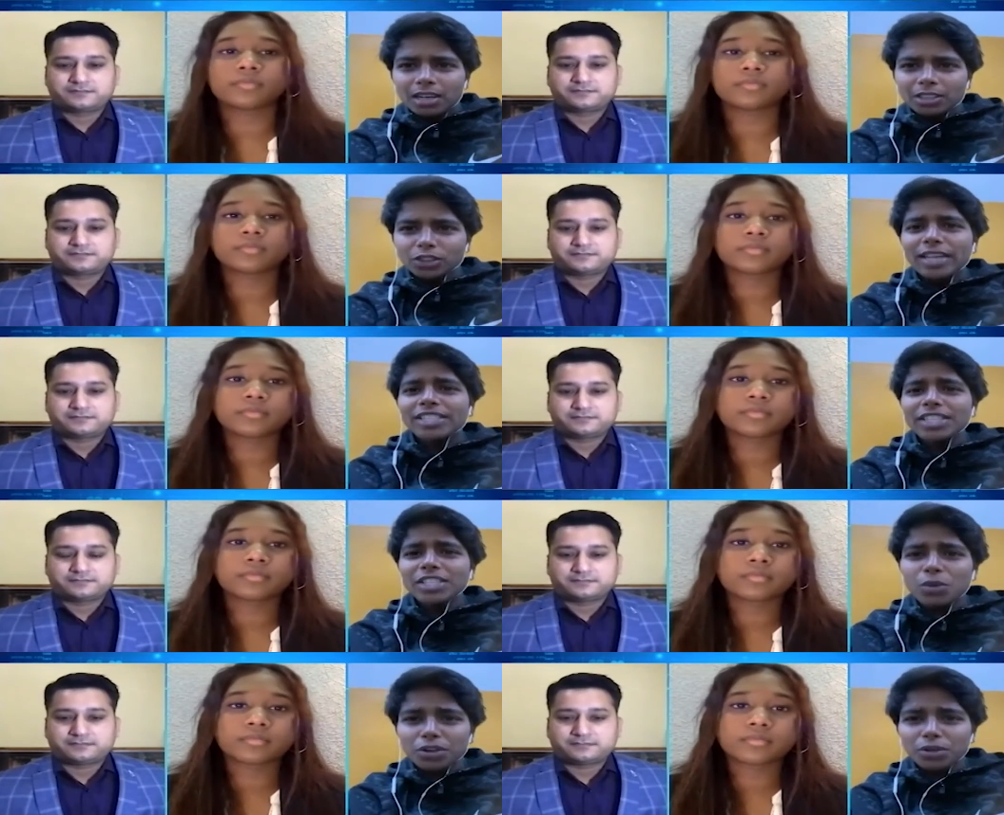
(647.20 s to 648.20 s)
Speaker 1: uh, so I
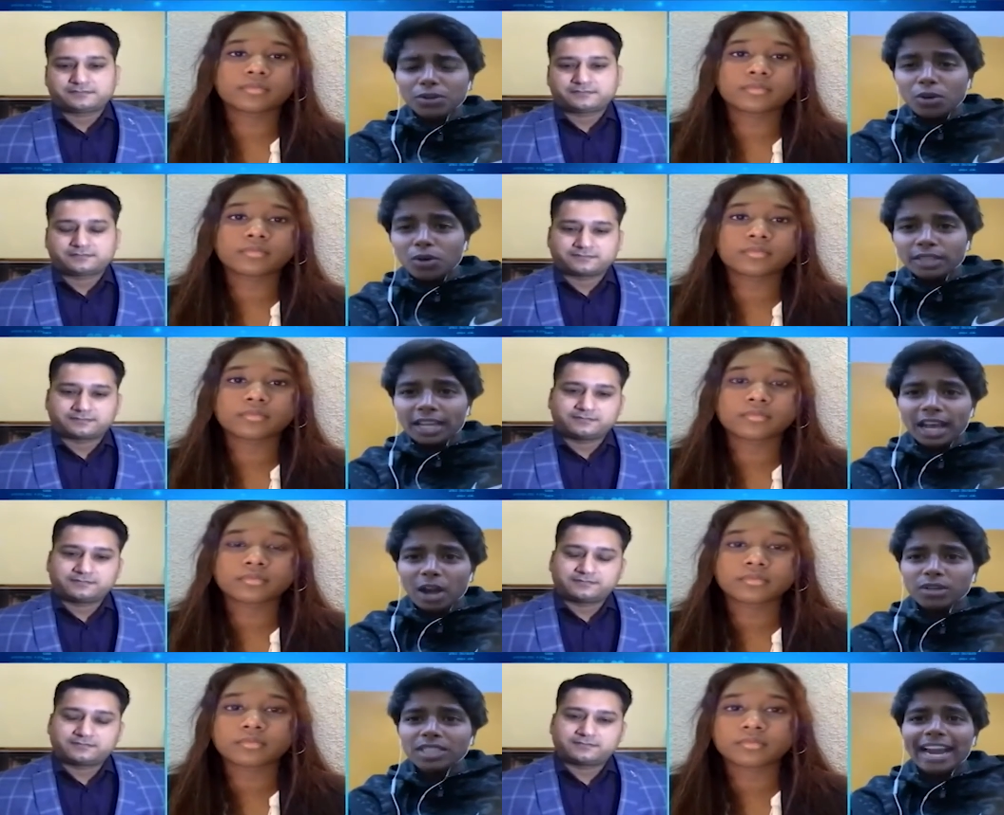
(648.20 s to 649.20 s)
just wanted to know, like,
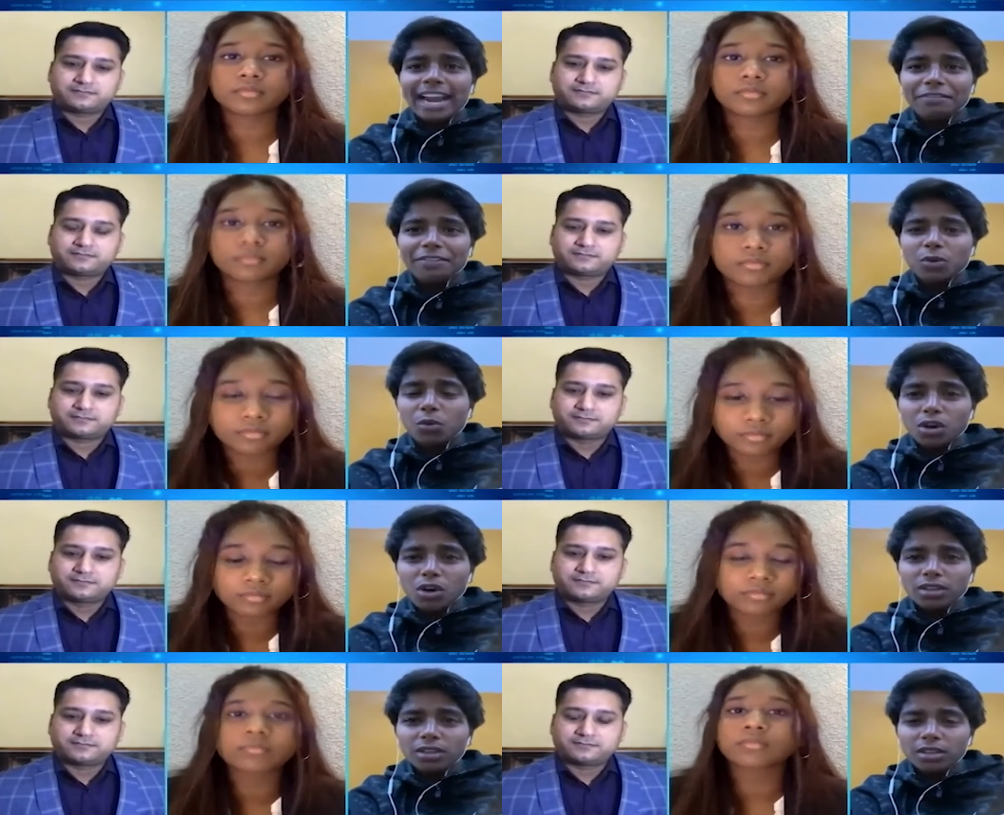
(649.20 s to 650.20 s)
how does CatFit
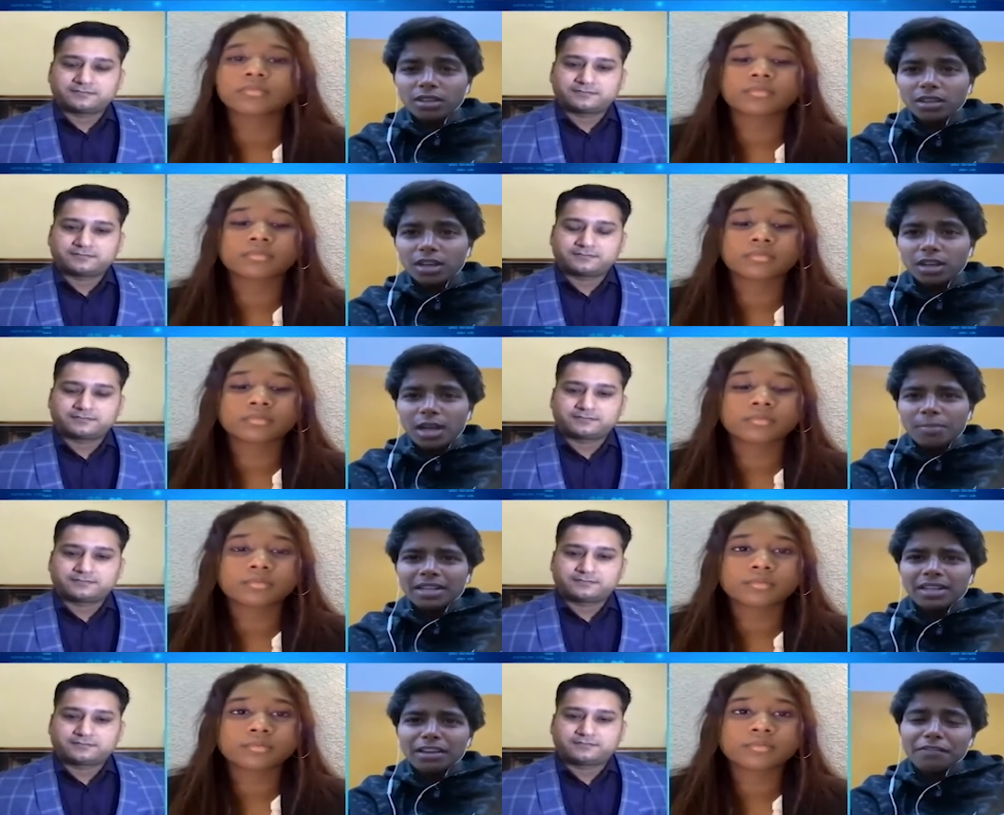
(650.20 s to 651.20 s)
work on the
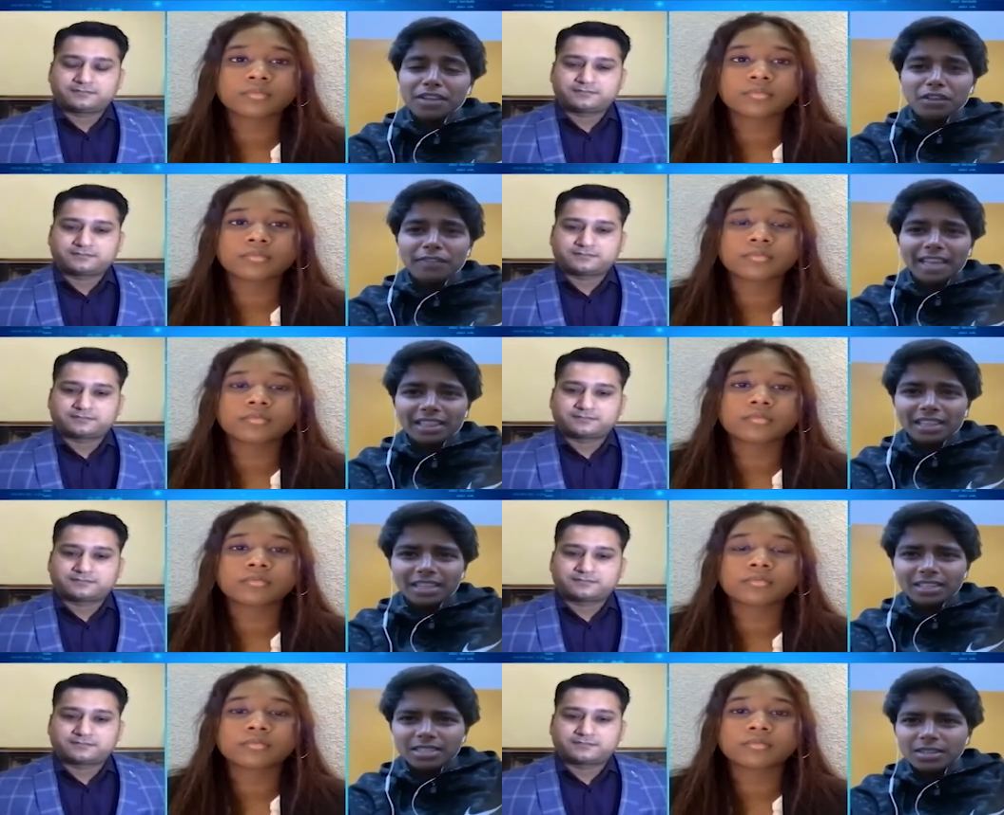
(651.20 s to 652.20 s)
mental toughness of
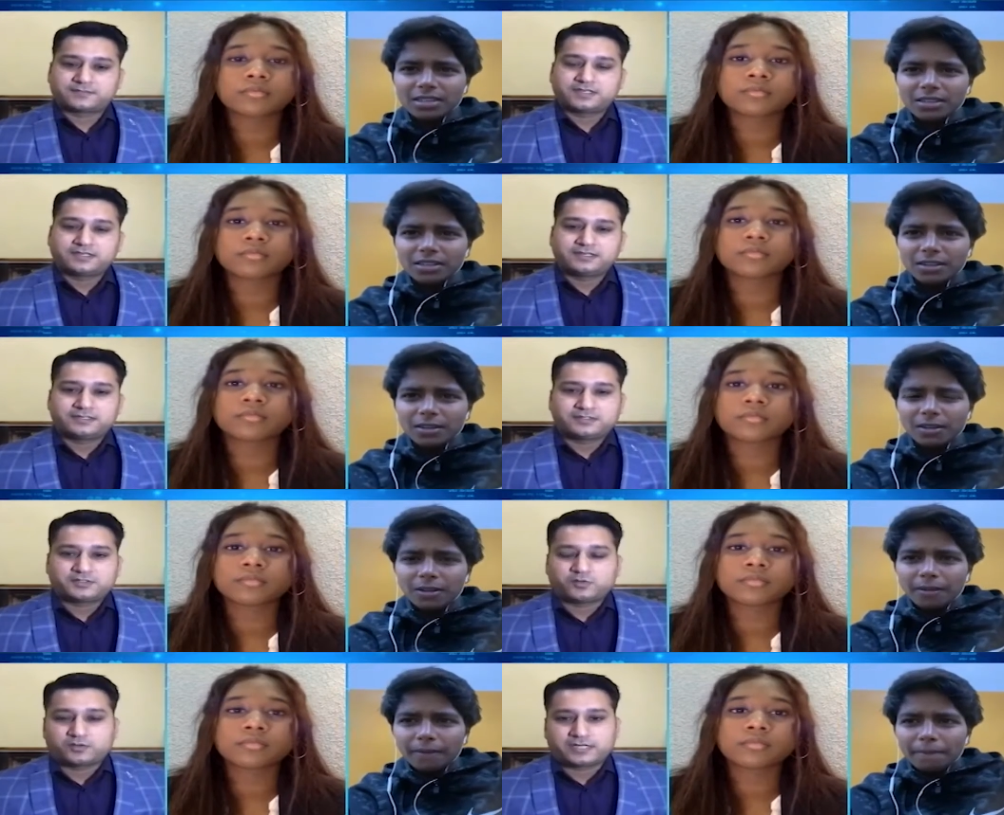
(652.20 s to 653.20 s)
athletes?
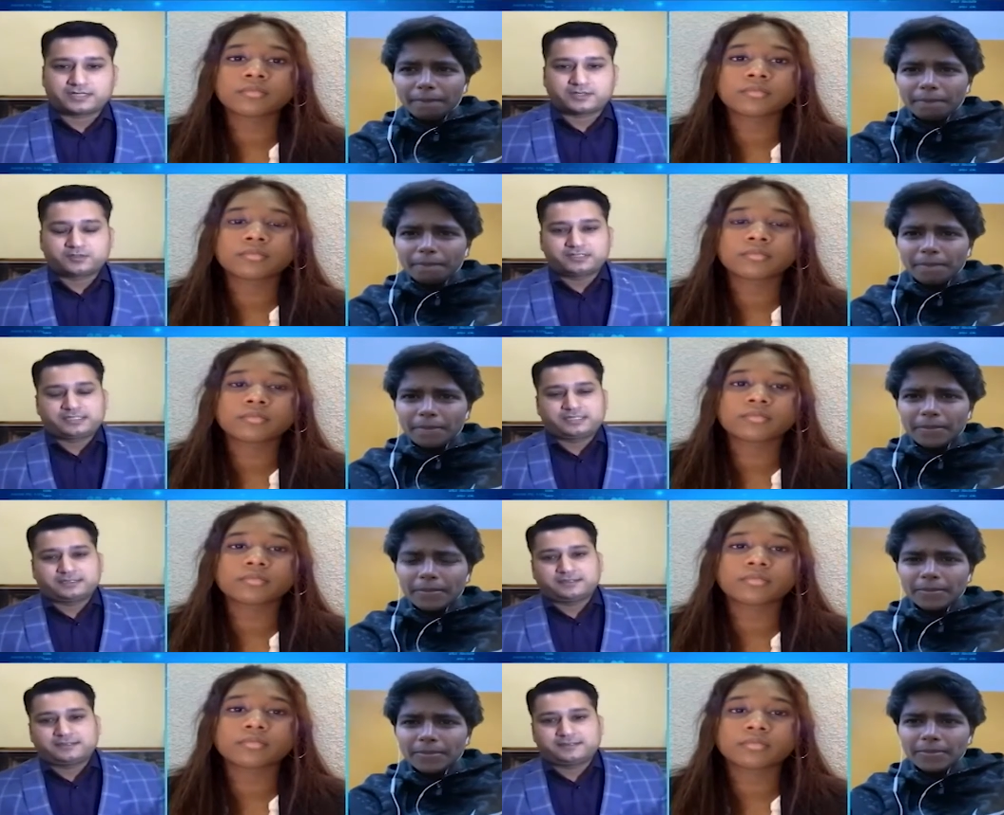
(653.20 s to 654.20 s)
Speaker 2: So, right,
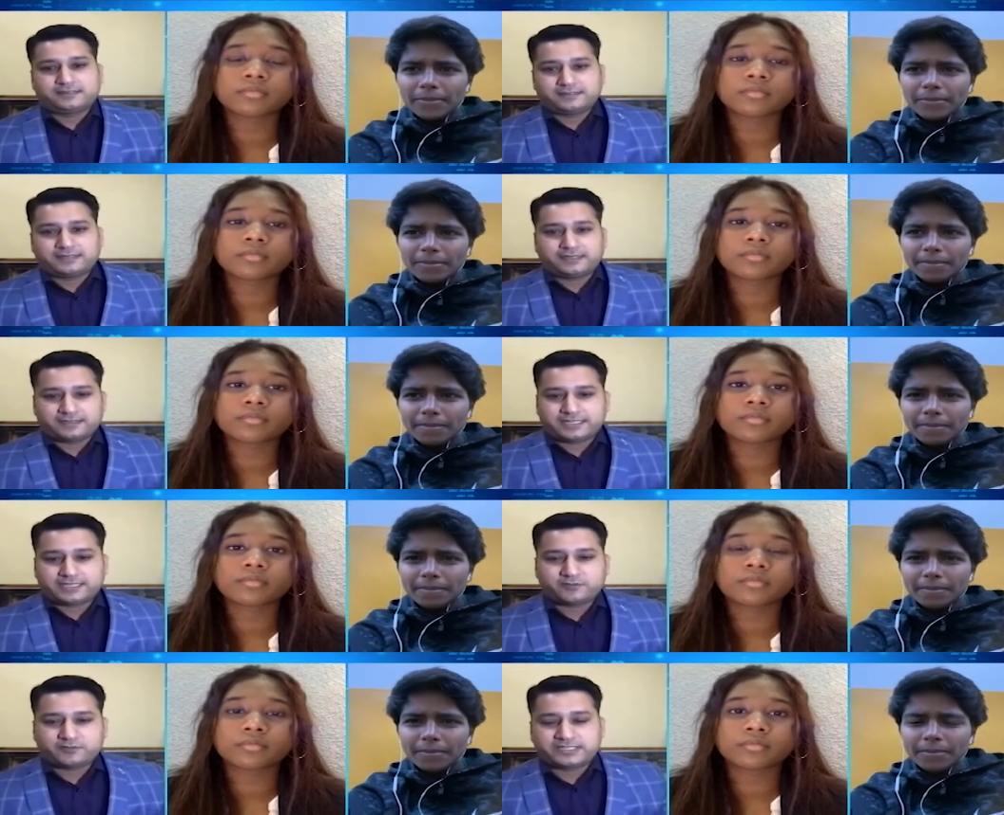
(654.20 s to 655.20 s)
Arundhati, uh,
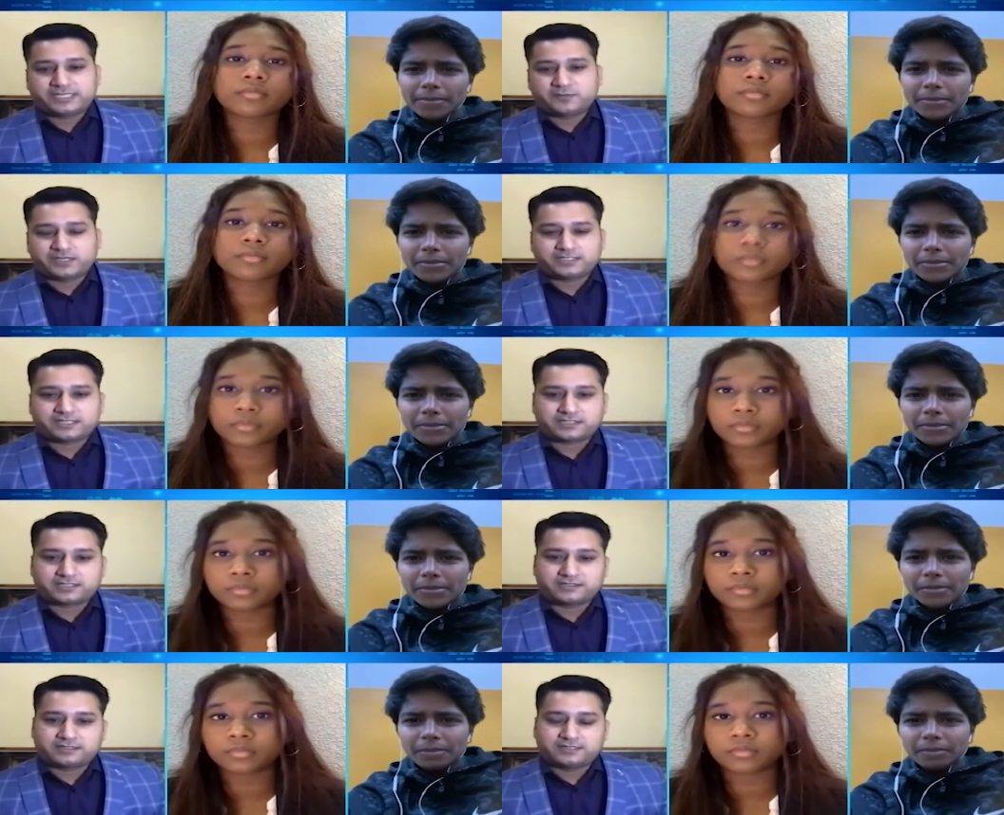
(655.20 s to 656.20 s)
like I was saying in my
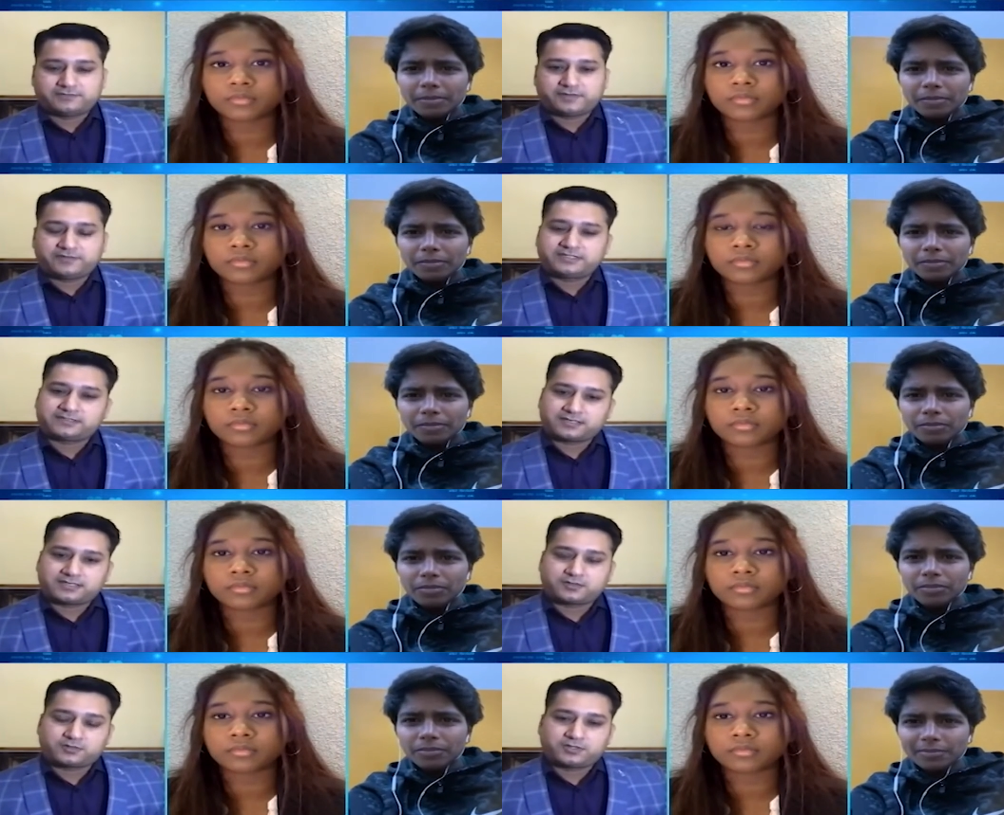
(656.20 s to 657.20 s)
introduction, uh, when we
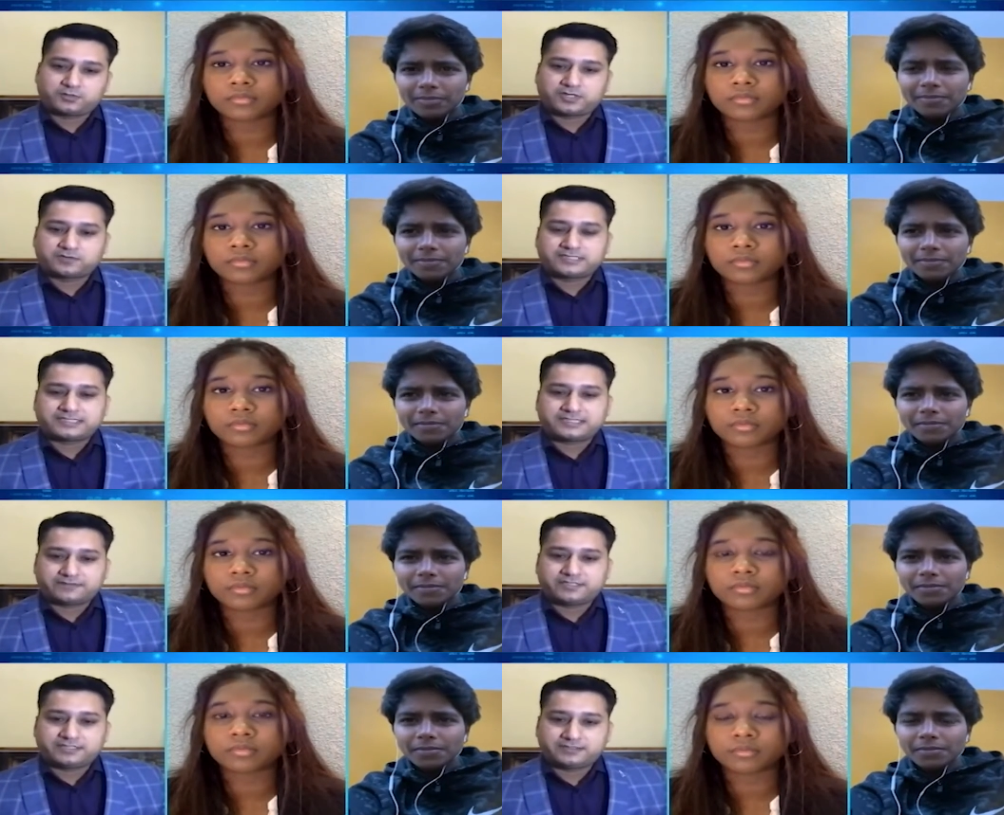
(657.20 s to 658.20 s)
started out in
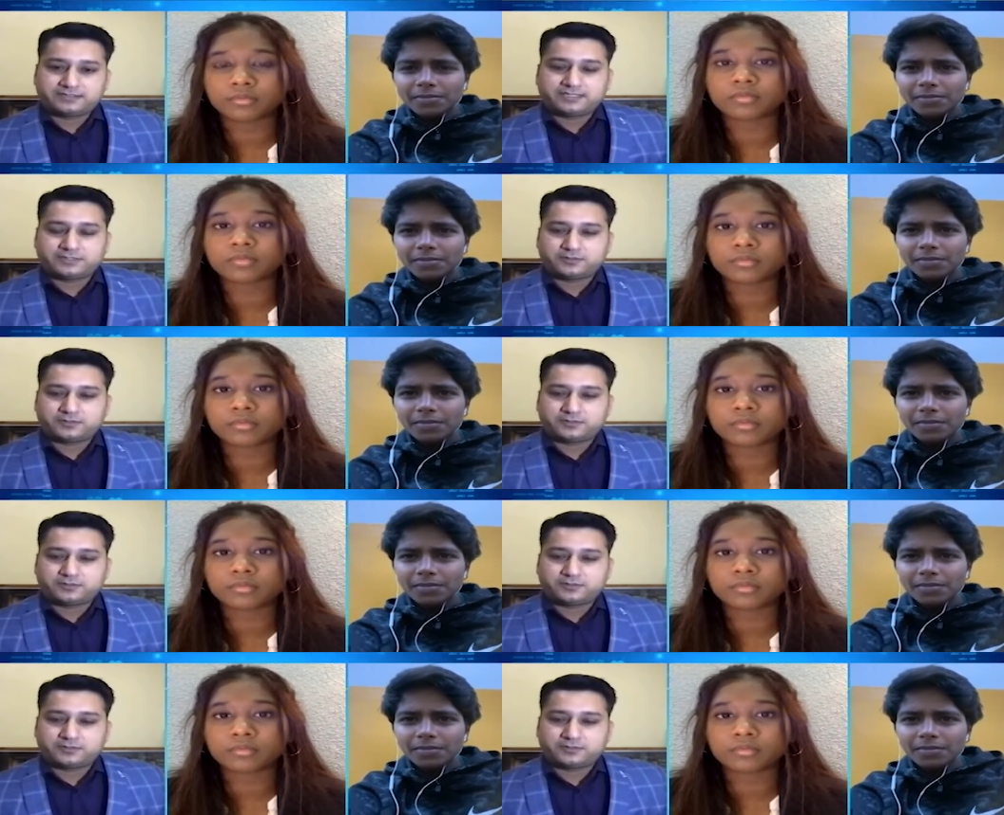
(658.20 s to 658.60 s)
2017, early